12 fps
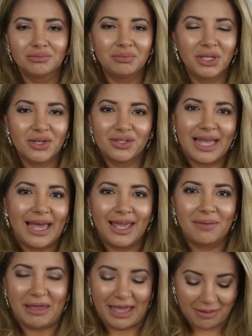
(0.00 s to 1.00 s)
because I
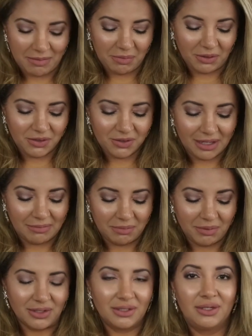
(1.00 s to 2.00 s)
am a happy person, I'm a
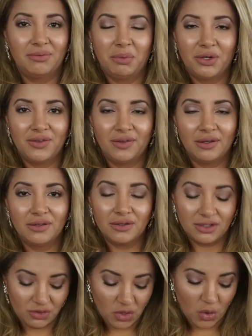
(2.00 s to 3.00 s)
positive
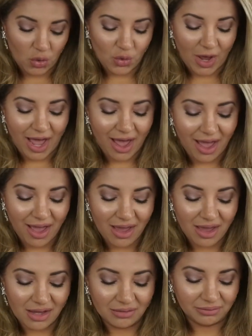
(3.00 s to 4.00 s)
person, so
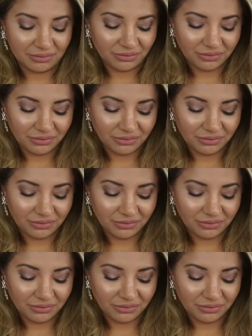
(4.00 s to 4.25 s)
I